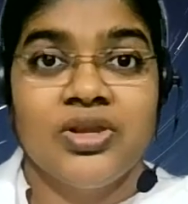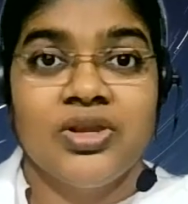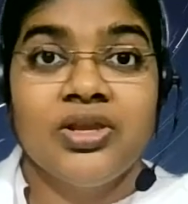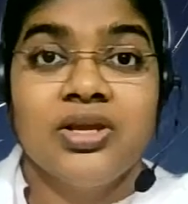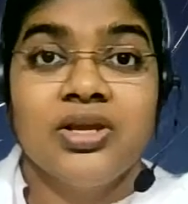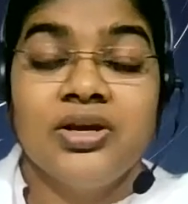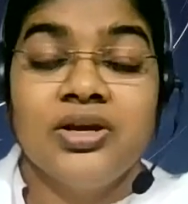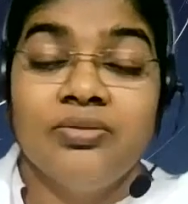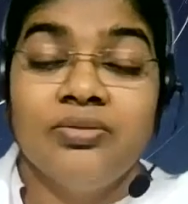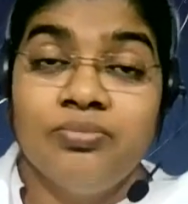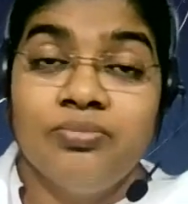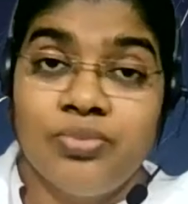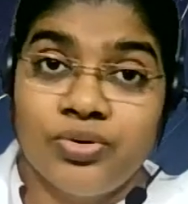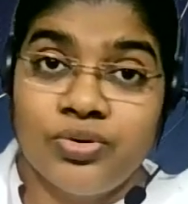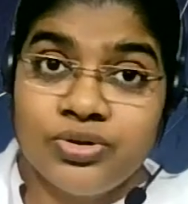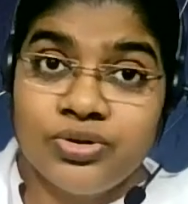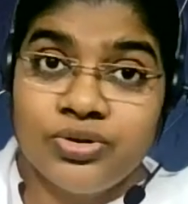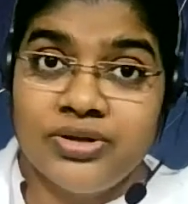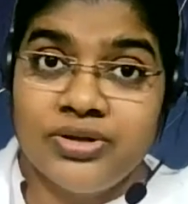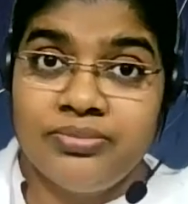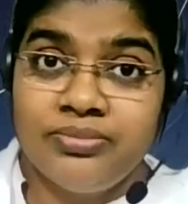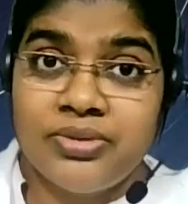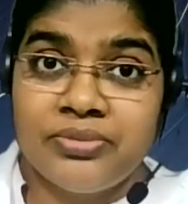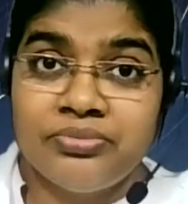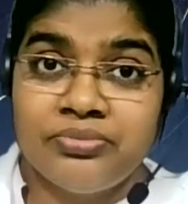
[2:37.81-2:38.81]
Both the
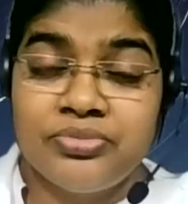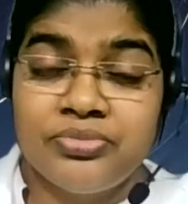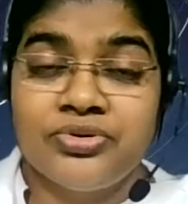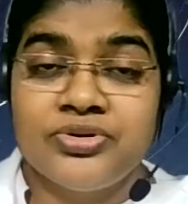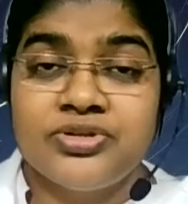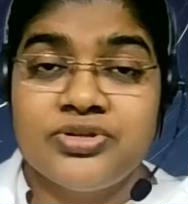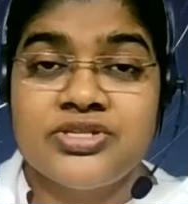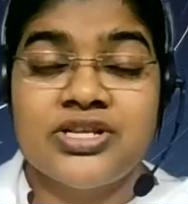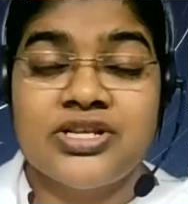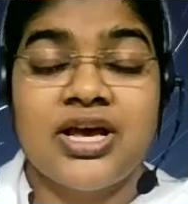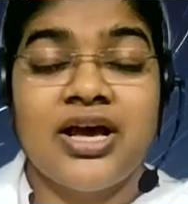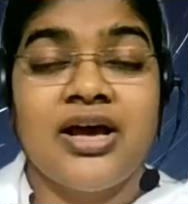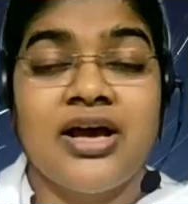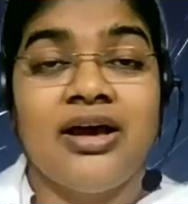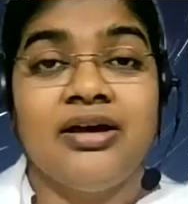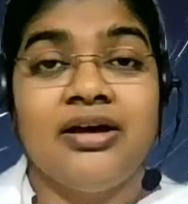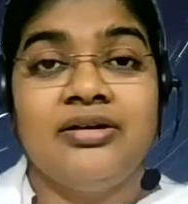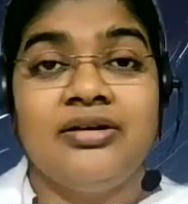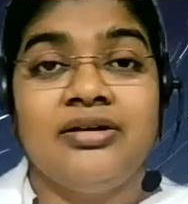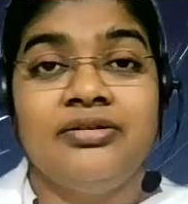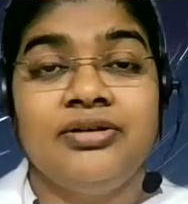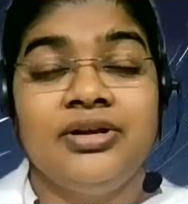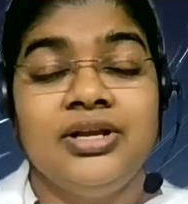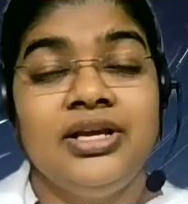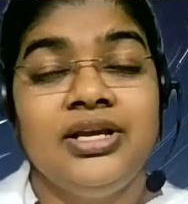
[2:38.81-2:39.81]
members are
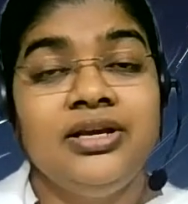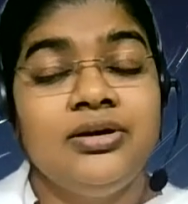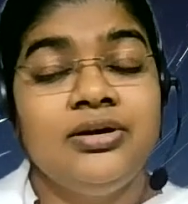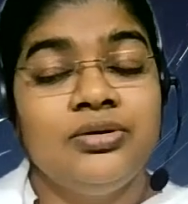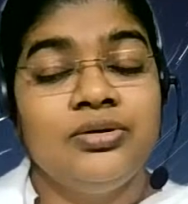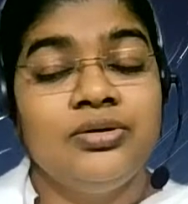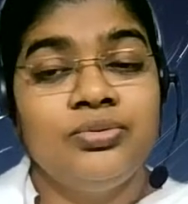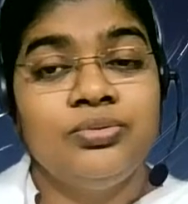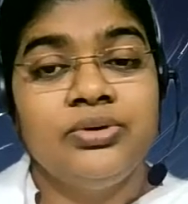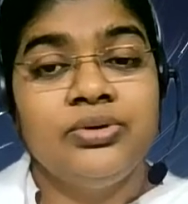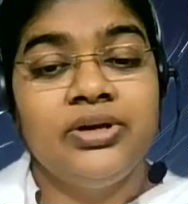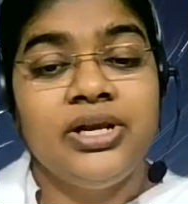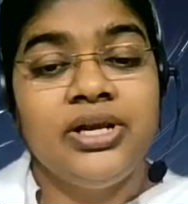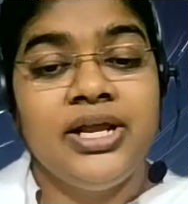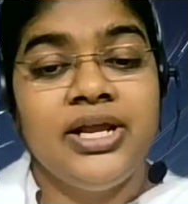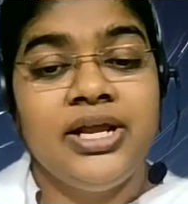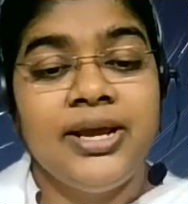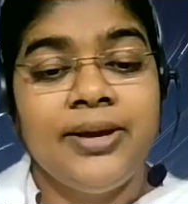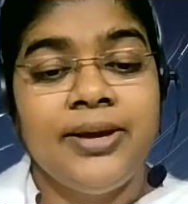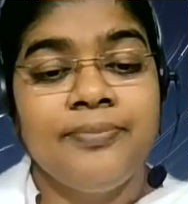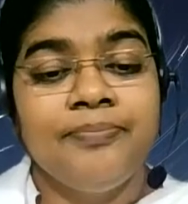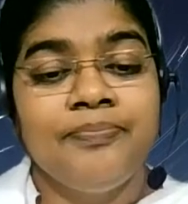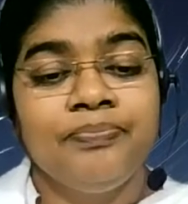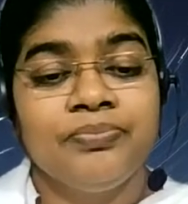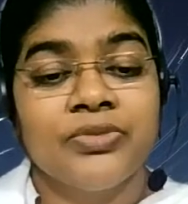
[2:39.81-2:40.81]
equally
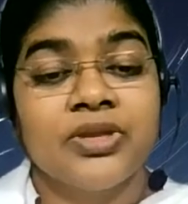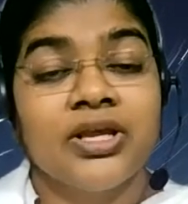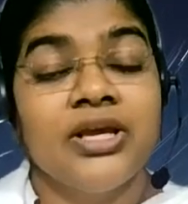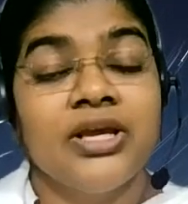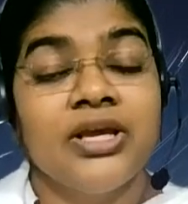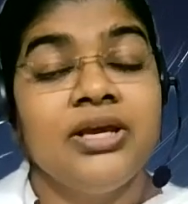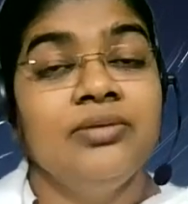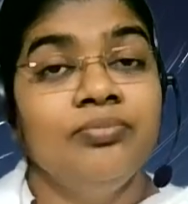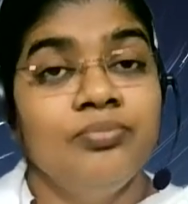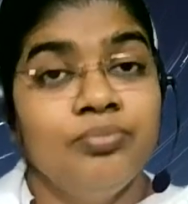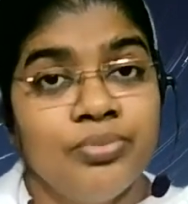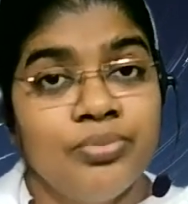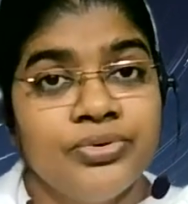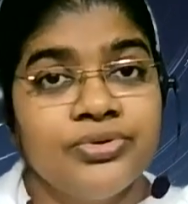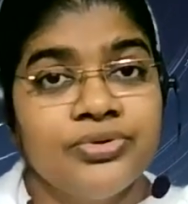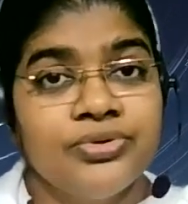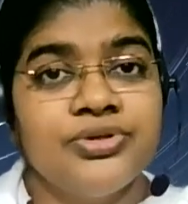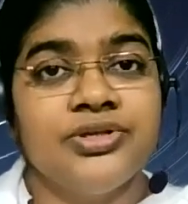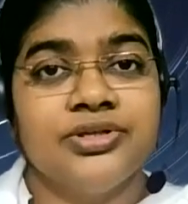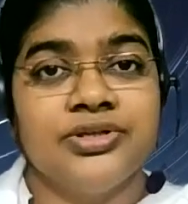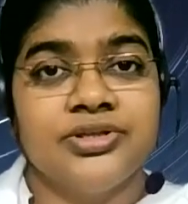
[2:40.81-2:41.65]
important.